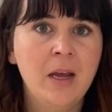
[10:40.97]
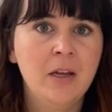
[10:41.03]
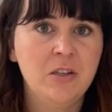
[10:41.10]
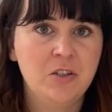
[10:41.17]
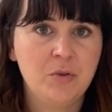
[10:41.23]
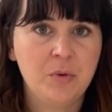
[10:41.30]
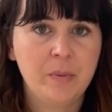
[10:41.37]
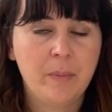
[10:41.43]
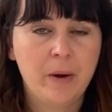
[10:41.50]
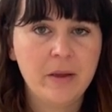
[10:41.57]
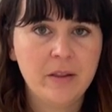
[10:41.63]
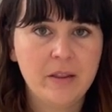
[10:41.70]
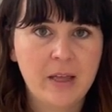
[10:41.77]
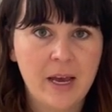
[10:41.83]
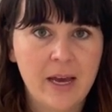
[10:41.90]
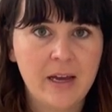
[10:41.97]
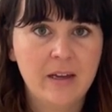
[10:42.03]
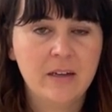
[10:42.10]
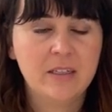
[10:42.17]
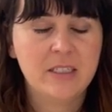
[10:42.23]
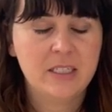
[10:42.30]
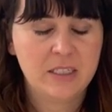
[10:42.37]
So we bought
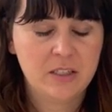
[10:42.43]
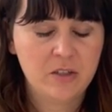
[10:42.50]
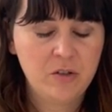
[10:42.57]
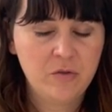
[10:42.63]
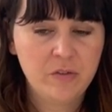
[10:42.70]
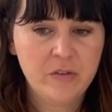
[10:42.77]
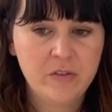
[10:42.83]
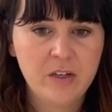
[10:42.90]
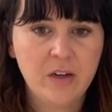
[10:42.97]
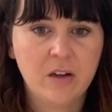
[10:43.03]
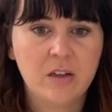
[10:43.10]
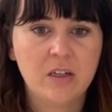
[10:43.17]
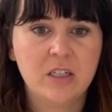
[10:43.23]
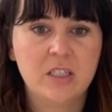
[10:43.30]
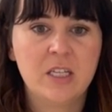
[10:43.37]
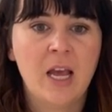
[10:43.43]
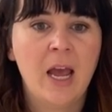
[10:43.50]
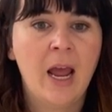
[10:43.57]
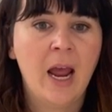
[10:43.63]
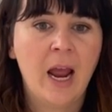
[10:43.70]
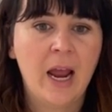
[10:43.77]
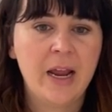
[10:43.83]
that, $650.
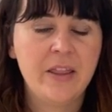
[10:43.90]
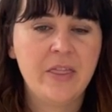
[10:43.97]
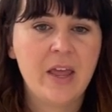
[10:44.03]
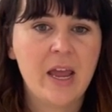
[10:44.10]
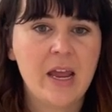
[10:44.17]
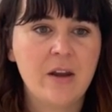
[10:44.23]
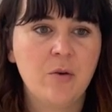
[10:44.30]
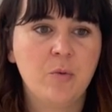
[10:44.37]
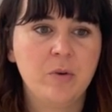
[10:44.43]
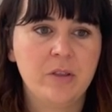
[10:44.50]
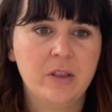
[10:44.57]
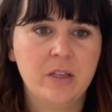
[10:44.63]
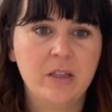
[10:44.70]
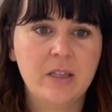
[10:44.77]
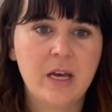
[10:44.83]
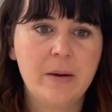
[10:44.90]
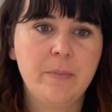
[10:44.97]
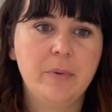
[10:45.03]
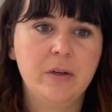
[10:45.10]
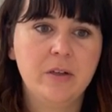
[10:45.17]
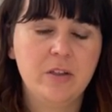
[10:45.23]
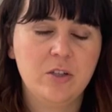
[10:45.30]
And then with the
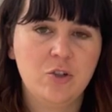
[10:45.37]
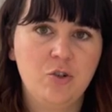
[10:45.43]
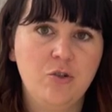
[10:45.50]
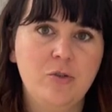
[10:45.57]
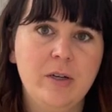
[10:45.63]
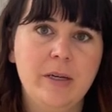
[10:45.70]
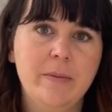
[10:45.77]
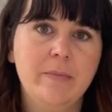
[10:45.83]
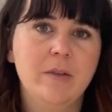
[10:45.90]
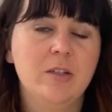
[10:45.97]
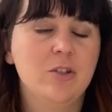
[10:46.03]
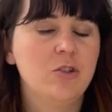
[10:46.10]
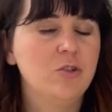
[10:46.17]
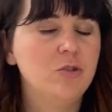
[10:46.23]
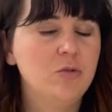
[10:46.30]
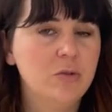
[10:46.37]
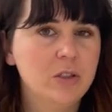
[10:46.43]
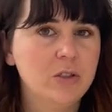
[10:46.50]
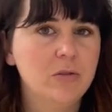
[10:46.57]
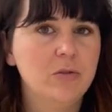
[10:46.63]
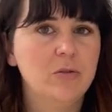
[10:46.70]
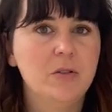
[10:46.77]
lumber, the trim, the
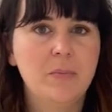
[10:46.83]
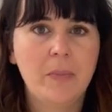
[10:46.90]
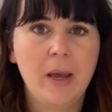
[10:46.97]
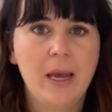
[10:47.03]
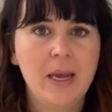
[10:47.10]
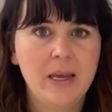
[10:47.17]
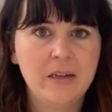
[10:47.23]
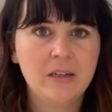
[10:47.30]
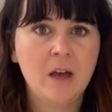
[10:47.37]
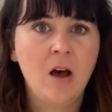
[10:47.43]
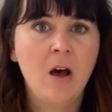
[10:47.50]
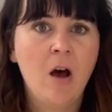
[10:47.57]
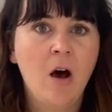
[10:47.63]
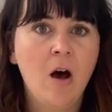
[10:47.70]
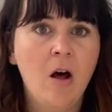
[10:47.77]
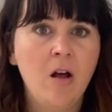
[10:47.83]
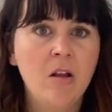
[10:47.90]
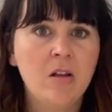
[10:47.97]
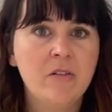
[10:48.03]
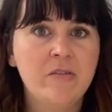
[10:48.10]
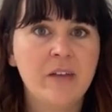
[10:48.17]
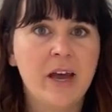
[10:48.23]
screws, paint,
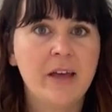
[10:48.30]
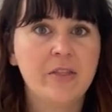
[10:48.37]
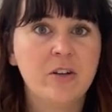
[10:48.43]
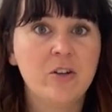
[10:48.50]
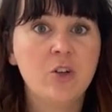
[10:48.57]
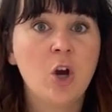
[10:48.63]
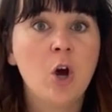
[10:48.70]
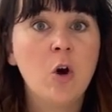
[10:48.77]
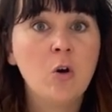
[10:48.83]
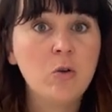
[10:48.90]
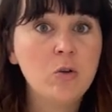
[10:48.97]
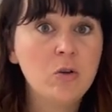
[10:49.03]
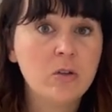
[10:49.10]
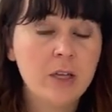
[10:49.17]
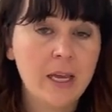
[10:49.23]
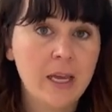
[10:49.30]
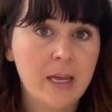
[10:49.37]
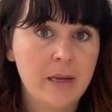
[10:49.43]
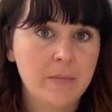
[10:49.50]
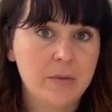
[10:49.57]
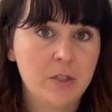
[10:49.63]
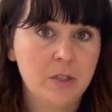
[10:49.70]
all of that, the total
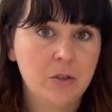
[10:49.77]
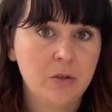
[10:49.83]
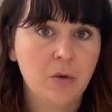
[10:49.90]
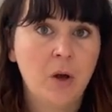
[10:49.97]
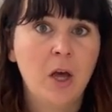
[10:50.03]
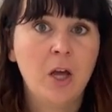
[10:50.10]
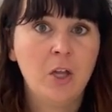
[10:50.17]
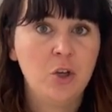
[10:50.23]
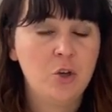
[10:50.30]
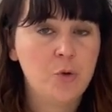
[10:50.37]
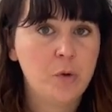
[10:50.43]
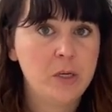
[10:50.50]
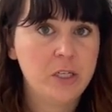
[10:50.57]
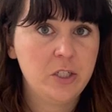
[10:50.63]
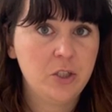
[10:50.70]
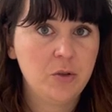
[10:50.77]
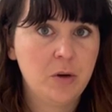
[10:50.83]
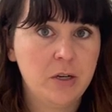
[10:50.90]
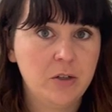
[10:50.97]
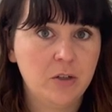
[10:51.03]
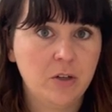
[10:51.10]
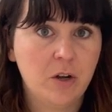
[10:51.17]
came to
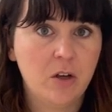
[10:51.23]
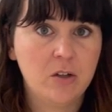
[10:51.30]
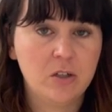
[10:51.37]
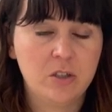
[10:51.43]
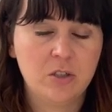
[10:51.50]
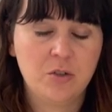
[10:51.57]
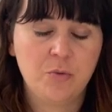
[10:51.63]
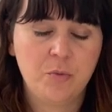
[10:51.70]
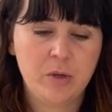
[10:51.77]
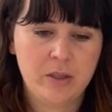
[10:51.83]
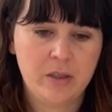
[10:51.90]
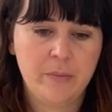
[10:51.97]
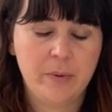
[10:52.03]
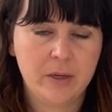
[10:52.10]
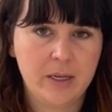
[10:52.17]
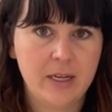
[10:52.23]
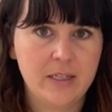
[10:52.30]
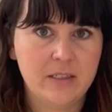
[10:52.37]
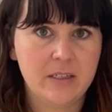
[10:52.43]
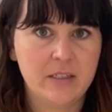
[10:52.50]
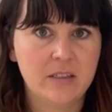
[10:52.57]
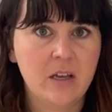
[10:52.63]
$2,200 with the
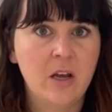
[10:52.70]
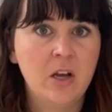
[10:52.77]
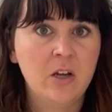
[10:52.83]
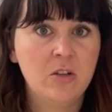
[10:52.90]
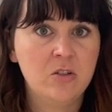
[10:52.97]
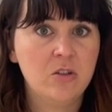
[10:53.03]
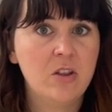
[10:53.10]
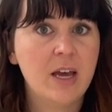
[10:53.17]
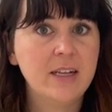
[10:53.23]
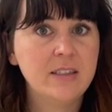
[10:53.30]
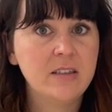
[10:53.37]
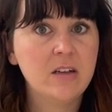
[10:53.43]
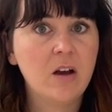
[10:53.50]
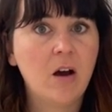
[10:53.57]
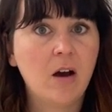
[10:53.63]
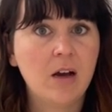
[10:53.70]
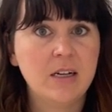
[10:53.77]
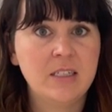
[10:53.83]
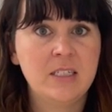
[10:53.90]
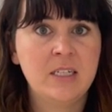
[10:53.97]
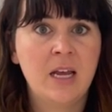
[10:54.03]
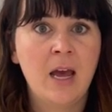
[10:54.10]
bookcases. So that's the
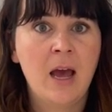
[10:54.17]
cost.